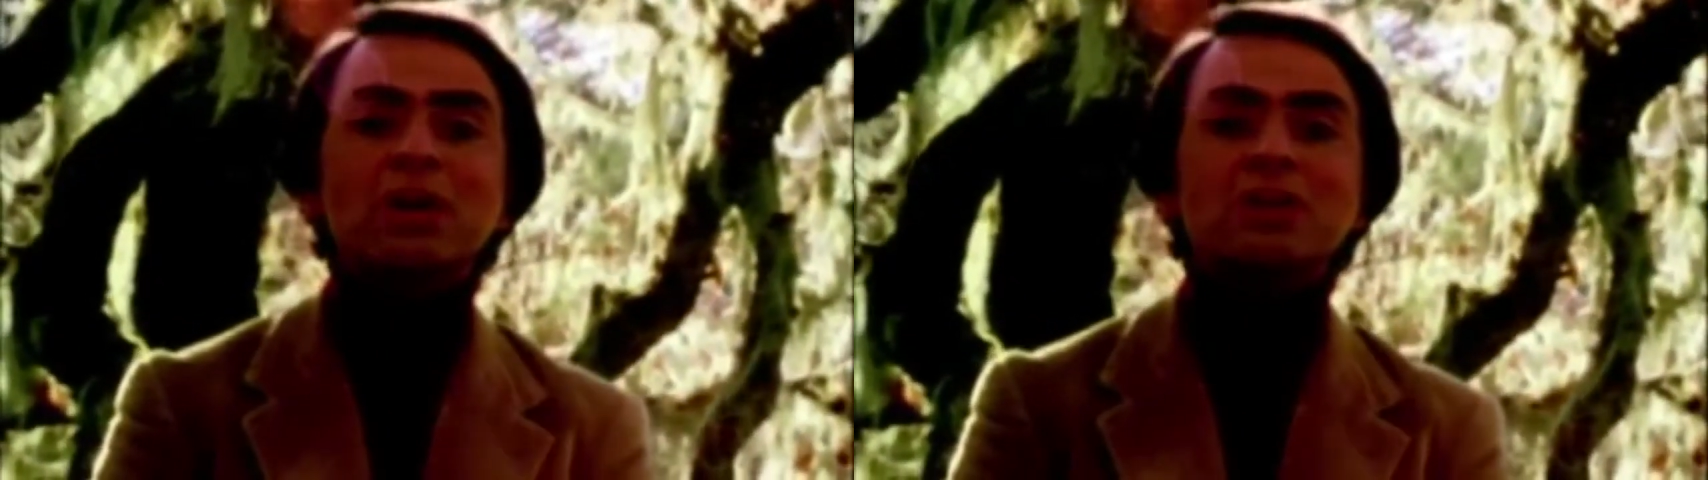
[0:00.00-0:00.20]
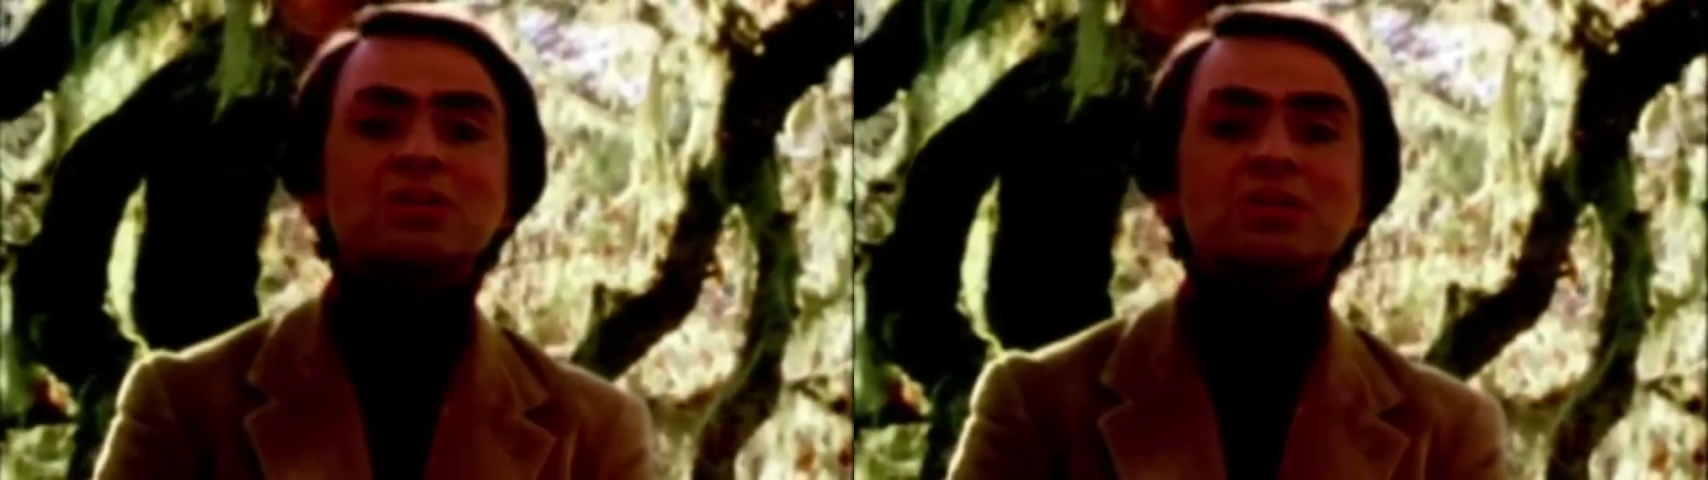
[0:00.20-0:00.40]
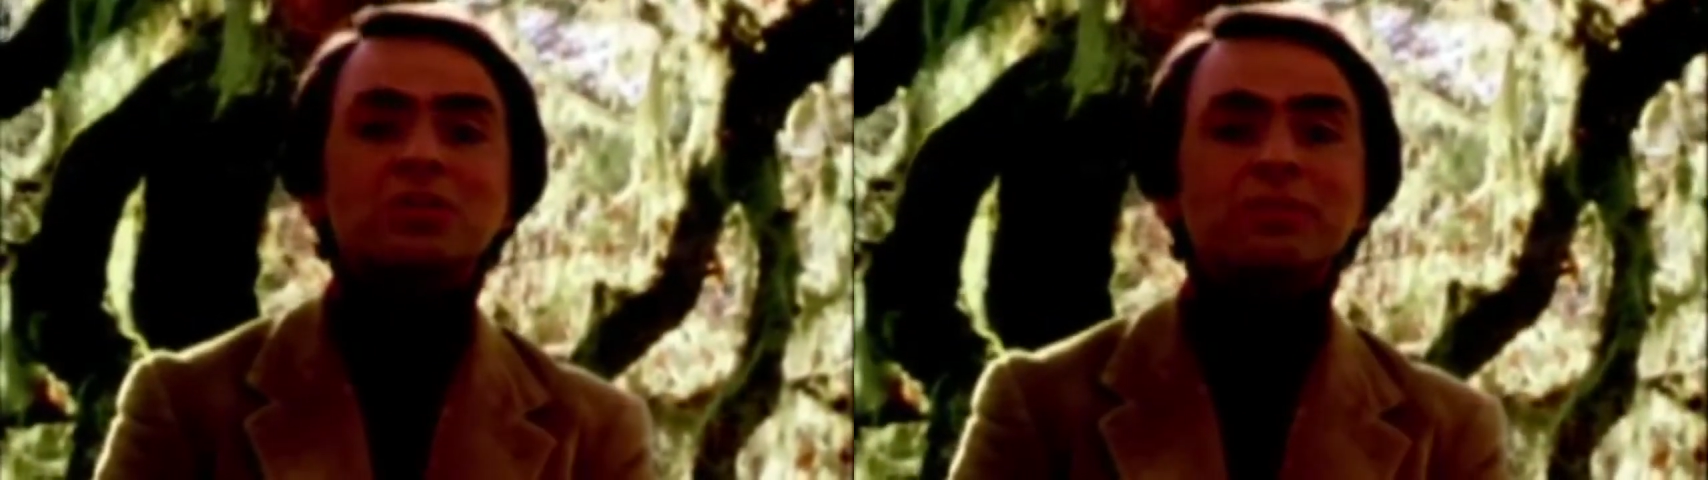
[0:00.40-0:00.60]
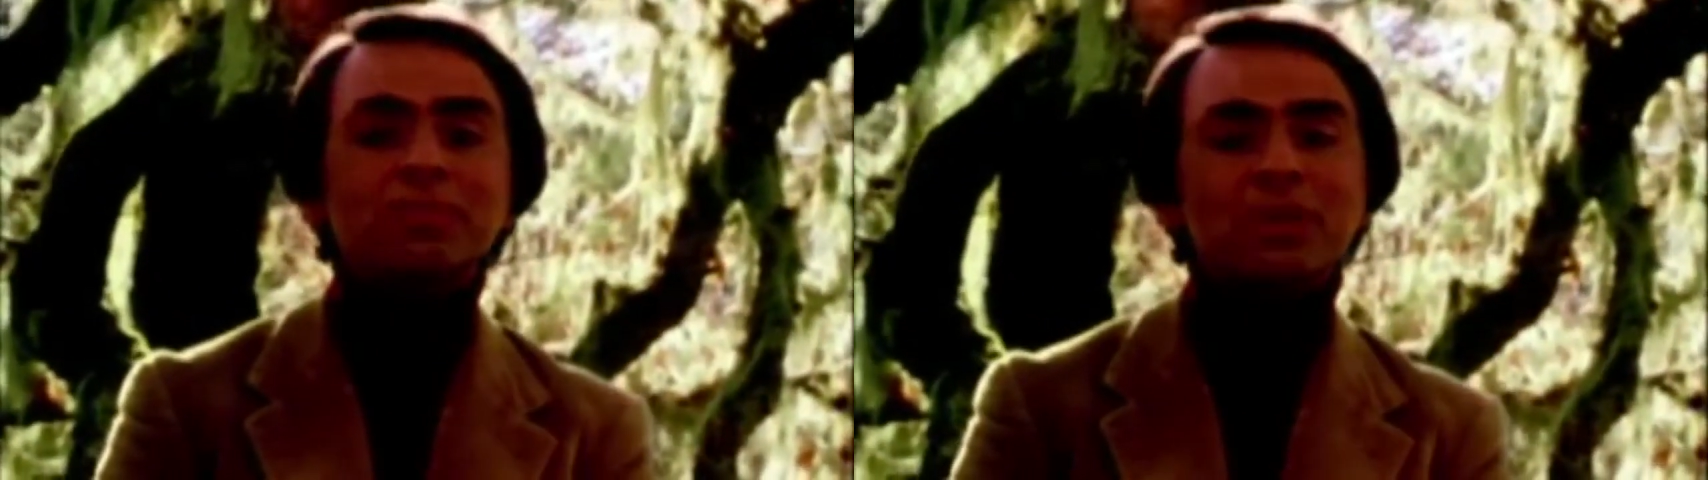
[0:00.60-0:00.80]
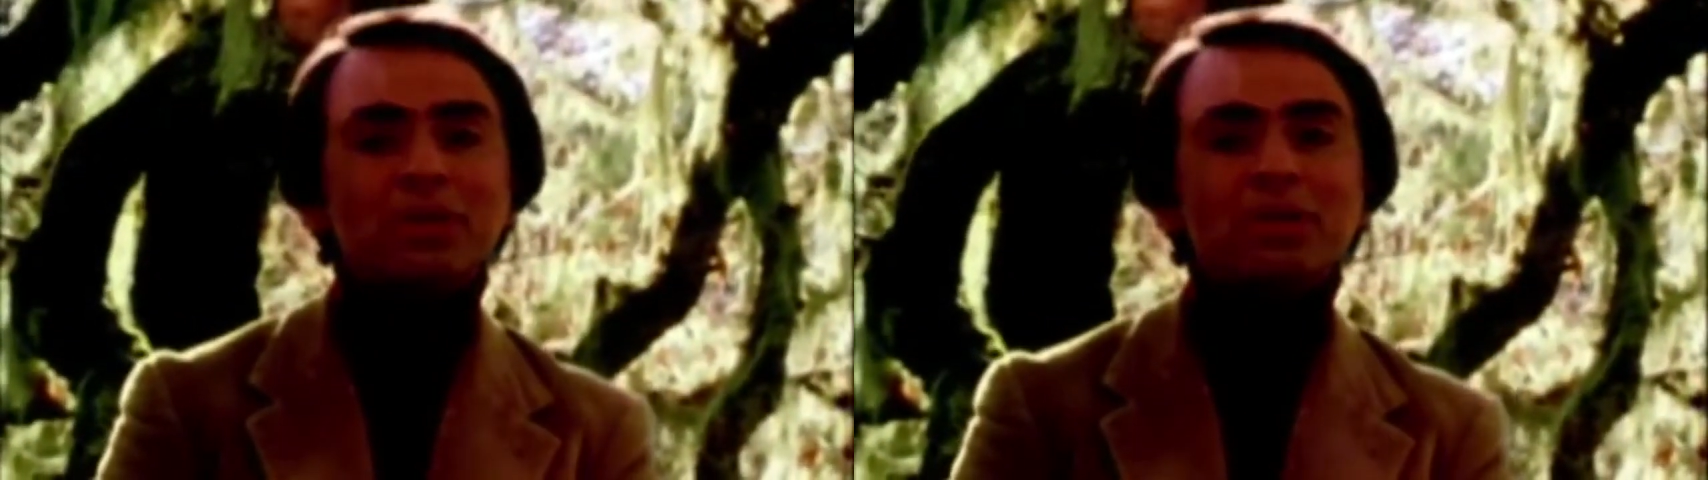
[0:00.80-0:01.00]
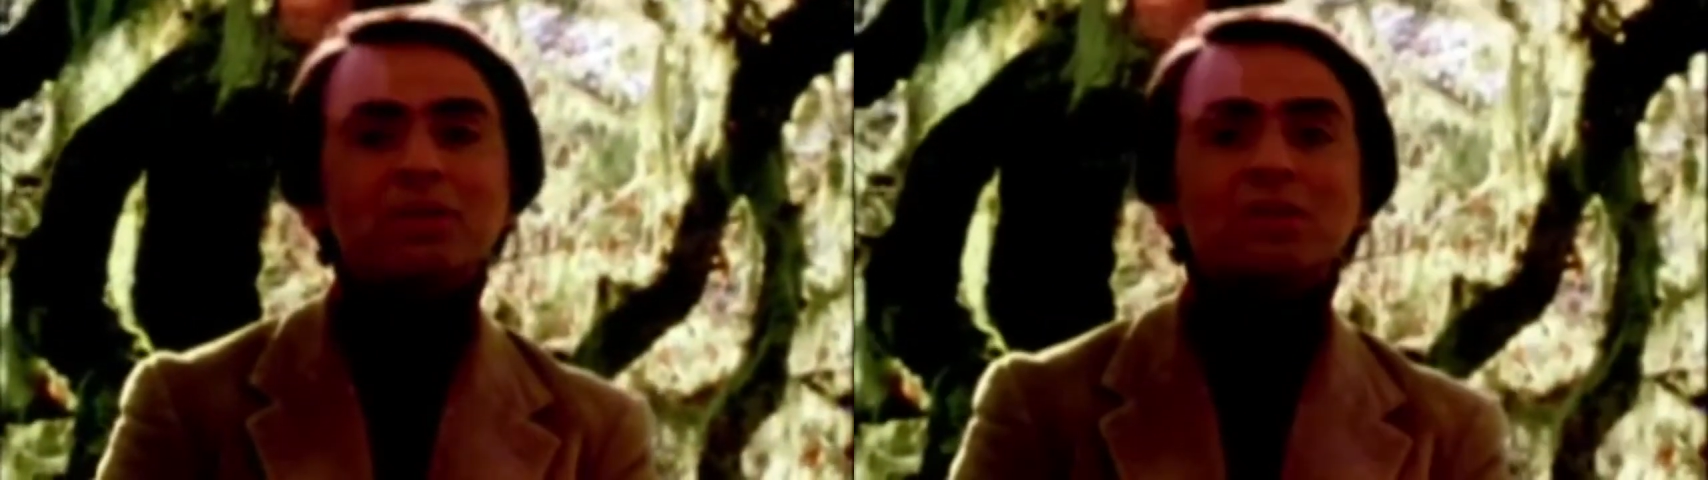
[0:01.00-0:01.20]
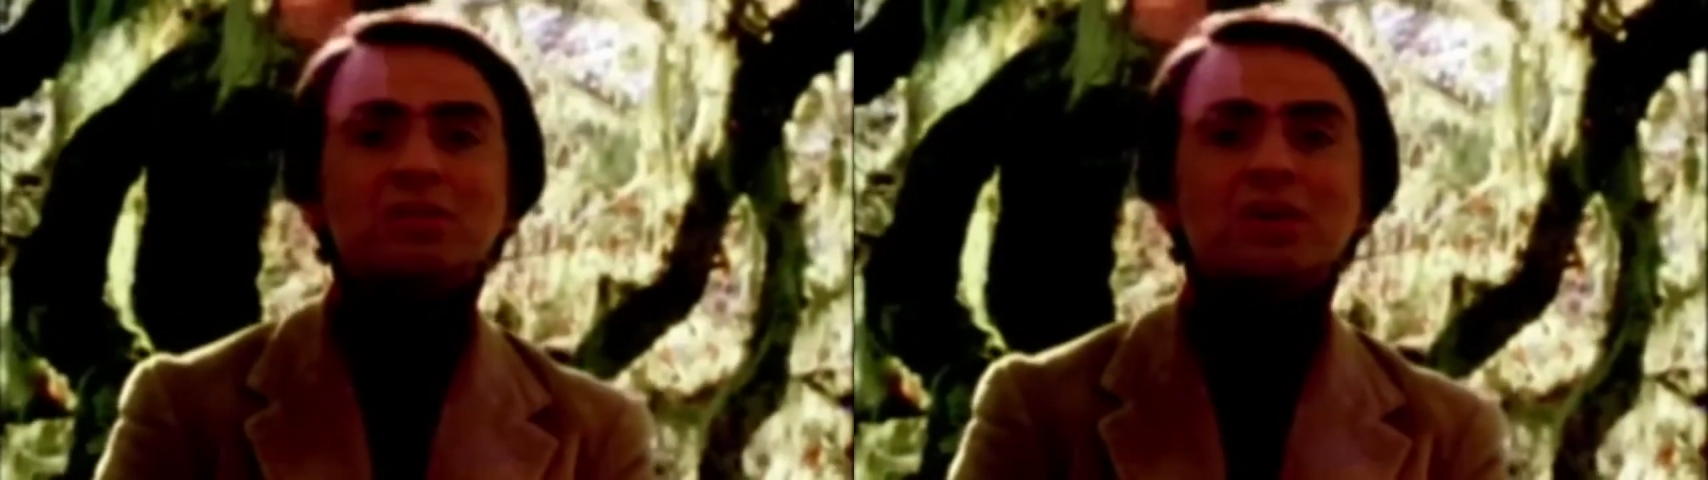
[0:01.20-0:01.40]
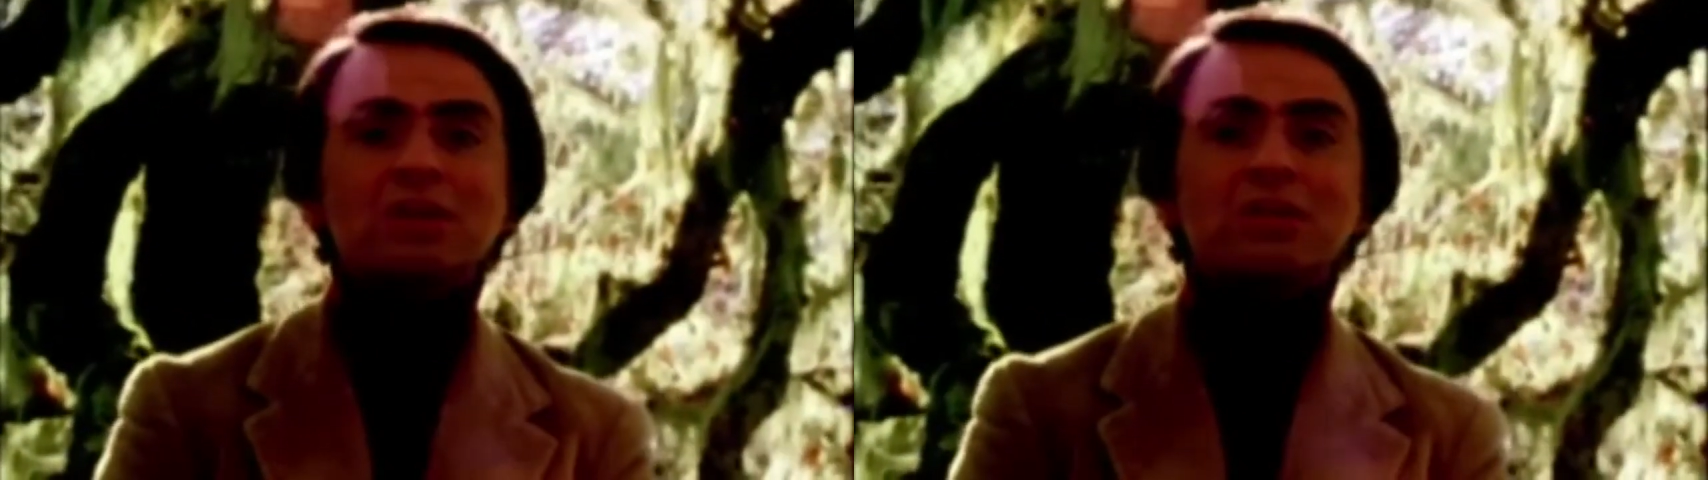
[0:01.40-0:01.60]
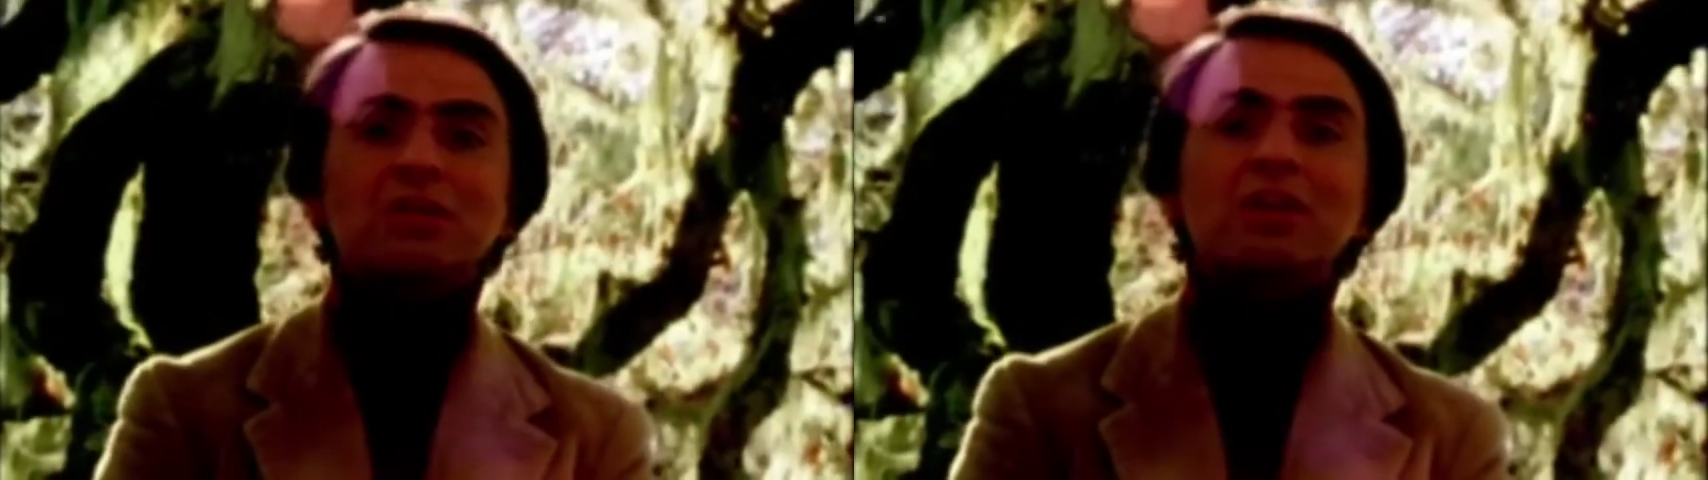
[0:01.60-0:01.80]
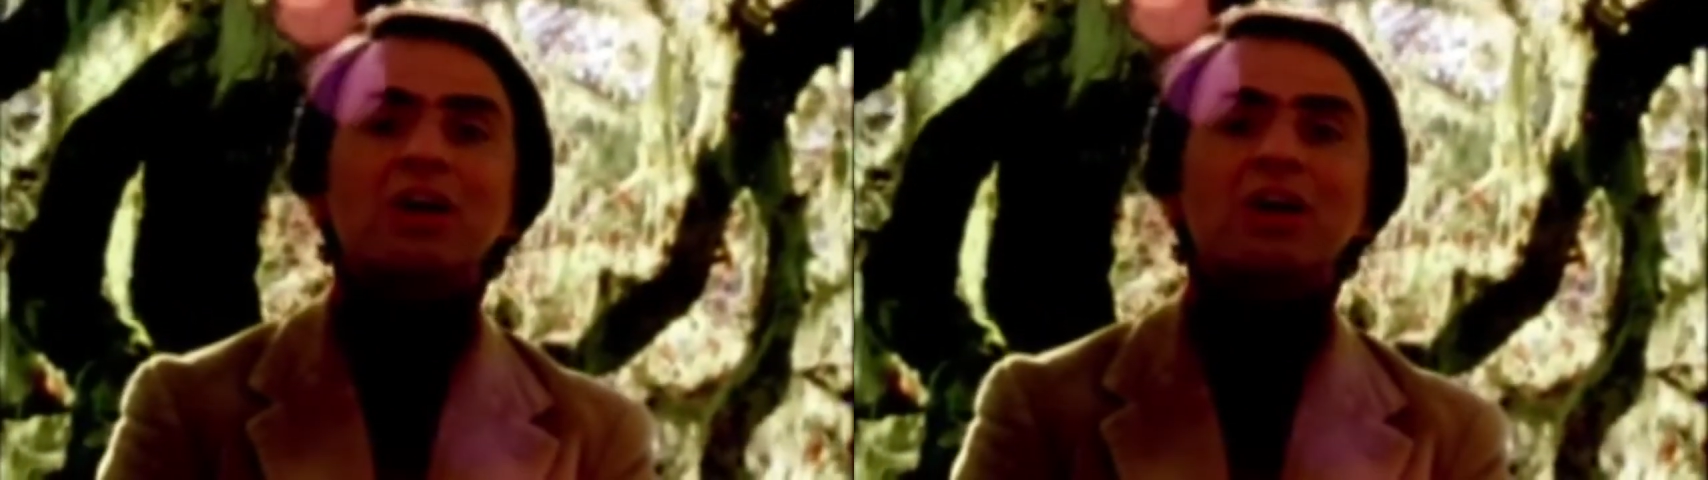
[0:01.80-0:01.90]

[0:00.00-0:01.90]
answer is that a